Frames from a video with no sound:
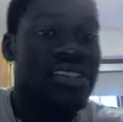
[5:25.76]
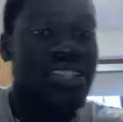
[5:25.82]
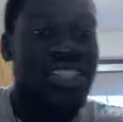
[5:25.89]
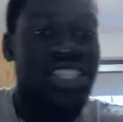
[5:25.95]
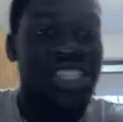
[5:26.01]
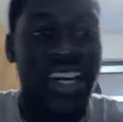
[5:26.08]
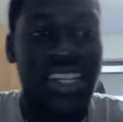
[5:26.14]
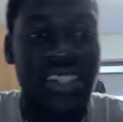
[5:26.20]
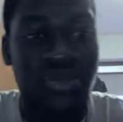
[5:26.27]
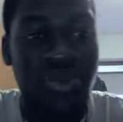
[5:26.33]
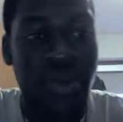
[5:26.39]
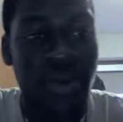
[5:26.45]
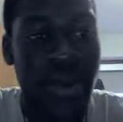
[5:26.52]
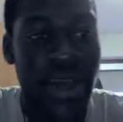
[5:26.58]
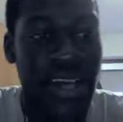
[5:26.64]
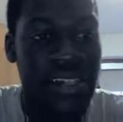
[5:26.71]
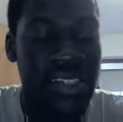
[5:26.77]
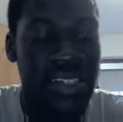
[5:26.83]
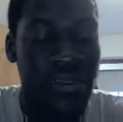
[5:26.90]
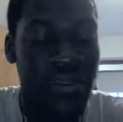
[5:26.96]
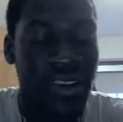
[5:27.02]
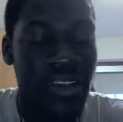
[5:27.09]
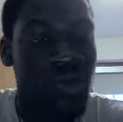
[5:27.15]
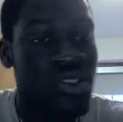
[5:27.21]
the Jets' pass
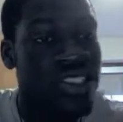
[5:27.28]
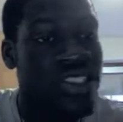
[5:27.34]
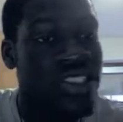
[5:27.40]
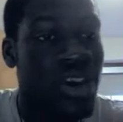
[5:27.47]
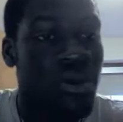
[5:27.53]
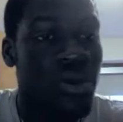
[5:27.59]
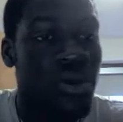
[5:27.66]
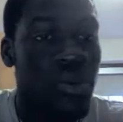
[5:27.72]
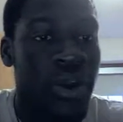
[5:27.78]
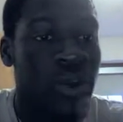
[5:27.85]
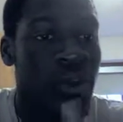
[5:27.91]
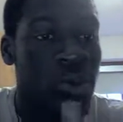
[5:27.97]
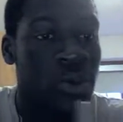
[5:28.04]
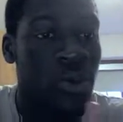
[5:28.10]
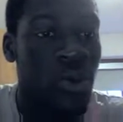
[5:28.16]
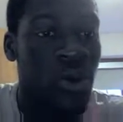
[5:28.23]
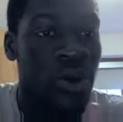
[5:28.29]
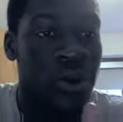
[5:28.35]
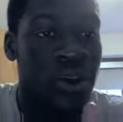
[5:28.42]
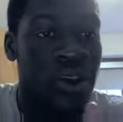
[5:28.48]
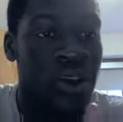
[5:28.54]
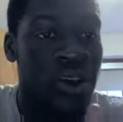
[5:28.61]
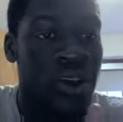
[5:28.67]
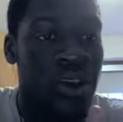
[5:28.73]
defense, which is ranked number one.
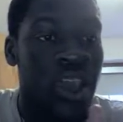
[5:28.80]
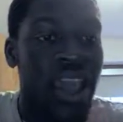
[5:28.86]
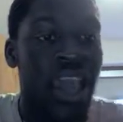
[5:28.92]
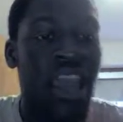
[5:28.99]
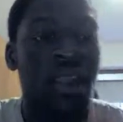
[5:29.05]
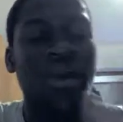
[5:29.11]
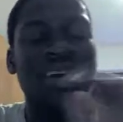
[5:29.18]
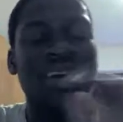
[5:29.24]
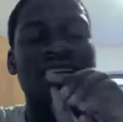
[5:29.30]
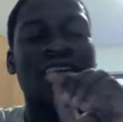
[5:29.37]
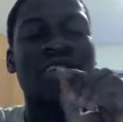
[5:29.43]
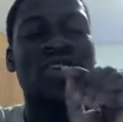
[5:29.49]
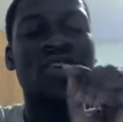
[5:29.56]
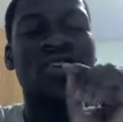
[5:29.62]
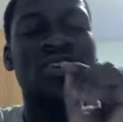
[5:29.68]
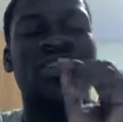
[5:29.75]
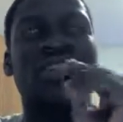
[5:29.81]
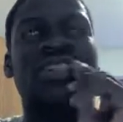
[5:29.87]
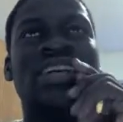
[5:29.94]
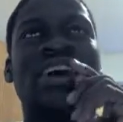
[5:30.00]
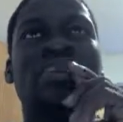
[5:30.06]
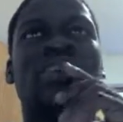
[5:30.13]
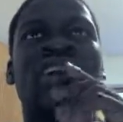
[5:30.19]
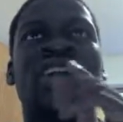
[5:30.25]
And I'm not telling you to sit
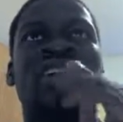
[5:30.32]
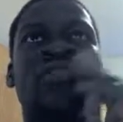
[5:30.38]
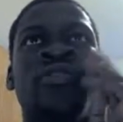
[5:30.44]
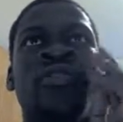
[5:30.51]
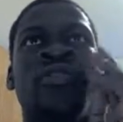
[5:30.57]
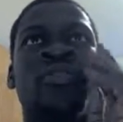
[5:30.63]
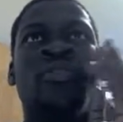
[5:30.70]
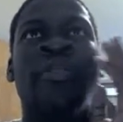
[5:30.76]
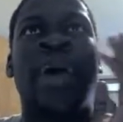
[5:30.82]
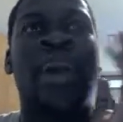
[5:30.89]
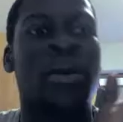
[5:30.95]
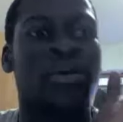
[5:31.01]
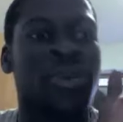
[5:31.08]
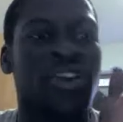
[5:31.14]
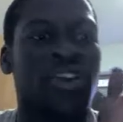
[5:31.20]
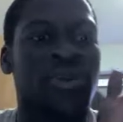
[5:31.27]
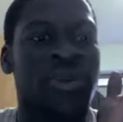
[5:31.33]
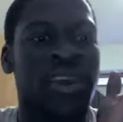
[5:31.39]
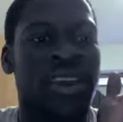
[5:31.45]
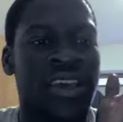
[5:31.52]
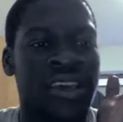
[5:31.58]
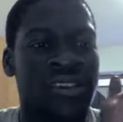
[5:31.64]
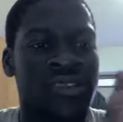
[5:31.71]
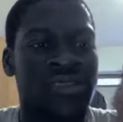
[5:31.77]
Tom Brady if your backup
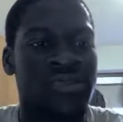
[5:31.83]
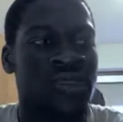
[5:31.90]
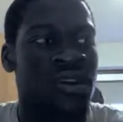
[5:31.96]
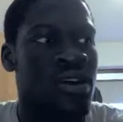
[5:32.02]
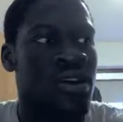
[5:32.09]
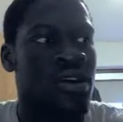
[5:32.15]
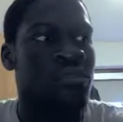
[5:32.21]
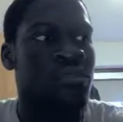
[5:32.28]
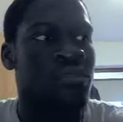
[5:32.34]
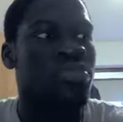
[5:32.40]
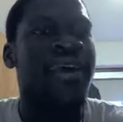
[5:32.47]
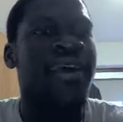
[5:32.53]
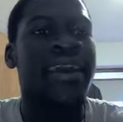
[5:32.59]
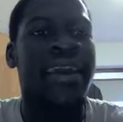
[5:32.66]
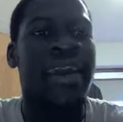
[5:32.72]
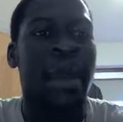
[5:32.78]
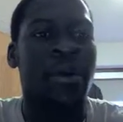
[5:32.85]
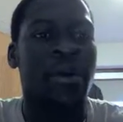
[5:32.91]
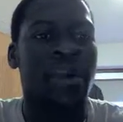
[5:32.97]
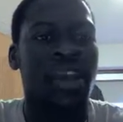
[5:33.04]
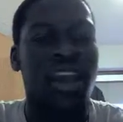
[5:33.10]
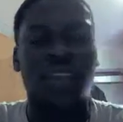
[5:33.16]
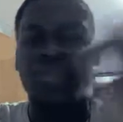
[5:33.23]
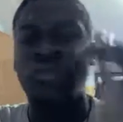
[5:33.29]
QB is Blaine Gabbert.
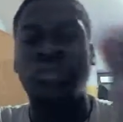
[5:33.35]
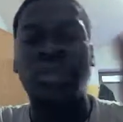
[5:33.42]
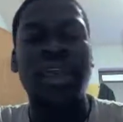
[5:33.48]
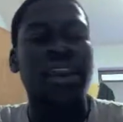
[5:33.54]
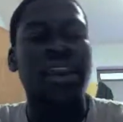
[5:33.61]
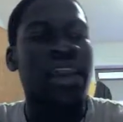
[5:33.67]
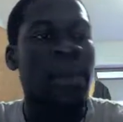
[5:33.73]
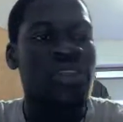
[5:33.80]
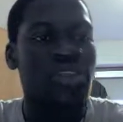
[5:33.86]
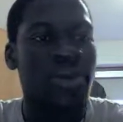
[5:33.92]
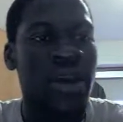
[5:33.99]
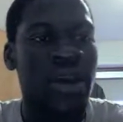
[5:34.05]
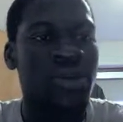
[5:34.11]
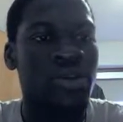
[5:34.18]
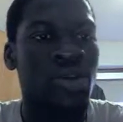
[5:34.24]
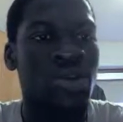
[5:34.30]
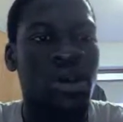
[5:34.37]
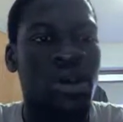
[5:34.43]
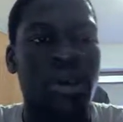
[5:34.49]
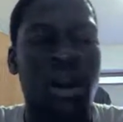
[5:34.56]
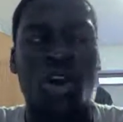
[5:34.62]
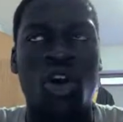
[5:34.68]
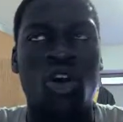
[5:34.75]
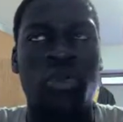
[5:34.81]
If you're Blaine Gabbert, your backup QB, by
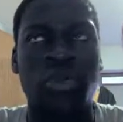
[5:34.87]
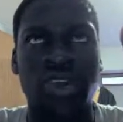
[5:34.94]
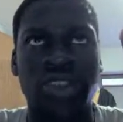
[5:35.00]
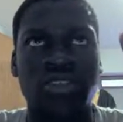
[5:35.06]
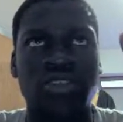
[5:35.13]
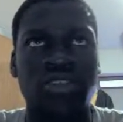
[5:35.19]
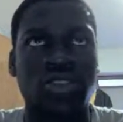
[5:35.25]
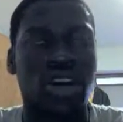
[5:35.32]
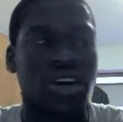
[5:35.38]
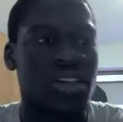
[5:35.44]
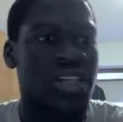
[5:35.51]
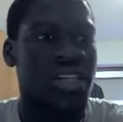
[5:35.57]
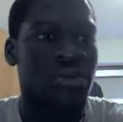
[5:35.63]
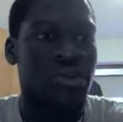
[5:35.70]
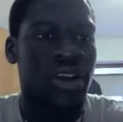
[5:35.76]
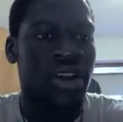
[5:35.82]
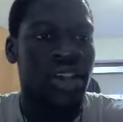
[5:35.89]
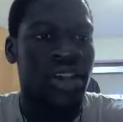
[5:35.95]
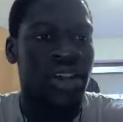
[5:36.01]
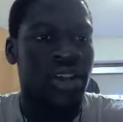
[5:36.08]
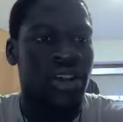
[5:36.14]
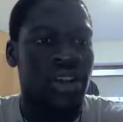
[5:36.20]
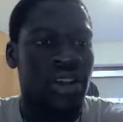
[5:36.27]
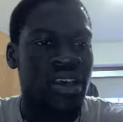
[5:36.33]
all means, start Tom Brady.
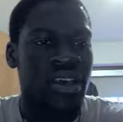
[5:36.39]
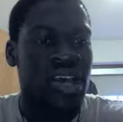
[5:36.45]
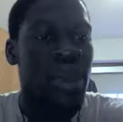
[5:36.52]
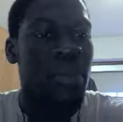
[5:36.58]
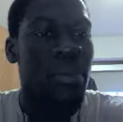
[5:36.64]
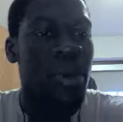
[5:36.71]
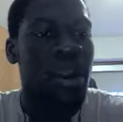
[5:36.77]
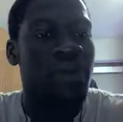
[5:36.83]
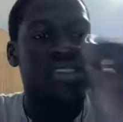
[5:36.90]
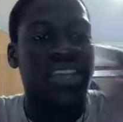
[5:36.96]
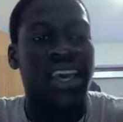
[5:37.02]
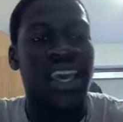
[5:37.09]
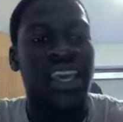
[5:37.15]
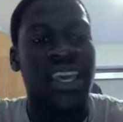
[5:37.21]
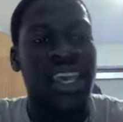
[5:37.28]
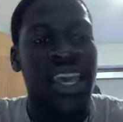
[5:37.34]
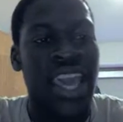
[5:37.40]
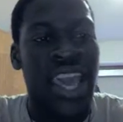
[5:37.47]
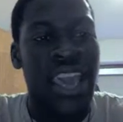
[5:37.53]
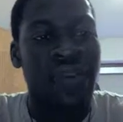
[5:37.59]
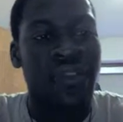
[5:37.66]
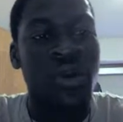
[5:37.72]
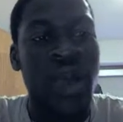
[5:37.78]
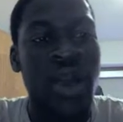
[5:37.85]
But I'm saying,
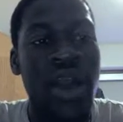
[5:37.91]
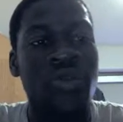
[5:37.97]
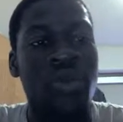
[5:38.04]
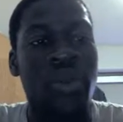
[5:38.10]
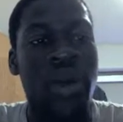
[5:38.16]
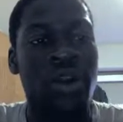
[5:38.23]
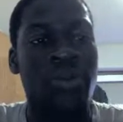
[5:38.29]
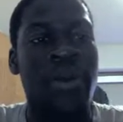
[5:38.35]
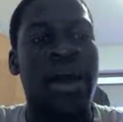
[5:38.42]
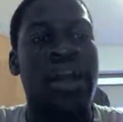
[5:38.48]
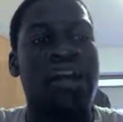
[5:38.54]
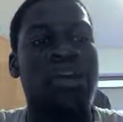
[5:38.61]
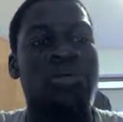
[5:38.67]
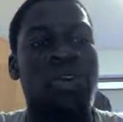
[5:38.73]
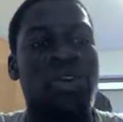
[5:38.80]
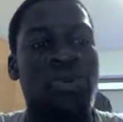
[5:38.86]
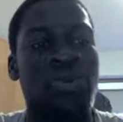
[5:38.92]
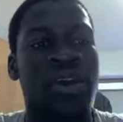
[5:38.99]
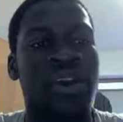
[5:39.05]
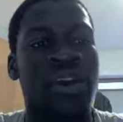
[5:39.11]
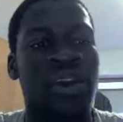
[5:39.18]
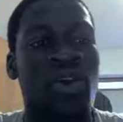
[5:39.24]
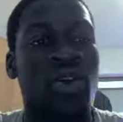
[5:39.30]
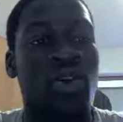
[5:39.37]
if you have a better backup
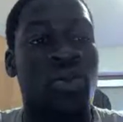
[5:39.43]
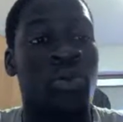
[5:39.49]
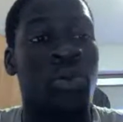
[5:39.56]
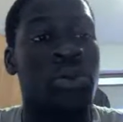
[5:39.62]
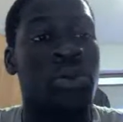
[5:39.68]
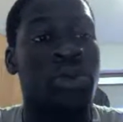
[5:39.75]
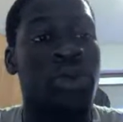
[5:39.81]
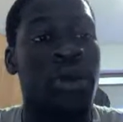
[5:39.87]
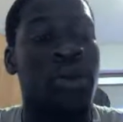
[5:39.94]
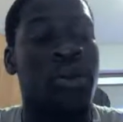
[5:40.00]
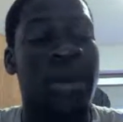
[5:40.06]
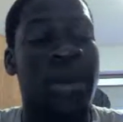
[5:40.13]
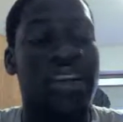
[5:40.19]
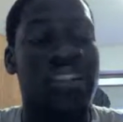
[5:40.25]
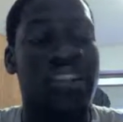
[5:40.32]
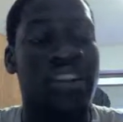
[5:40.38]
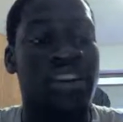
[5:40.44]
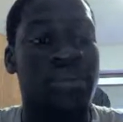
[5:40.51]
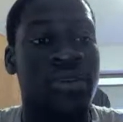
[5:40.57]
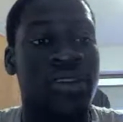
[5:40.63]
QB, or one with a better matchup,